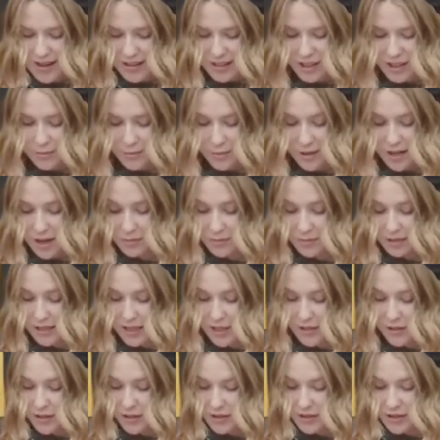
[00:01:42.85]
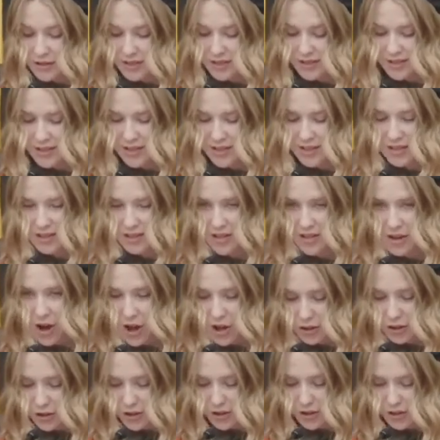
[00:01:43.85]
to become leaders,
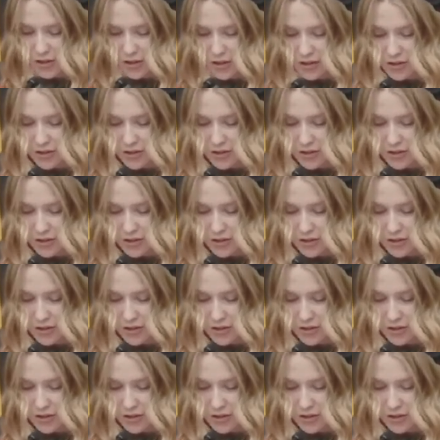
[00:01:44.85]
scholars,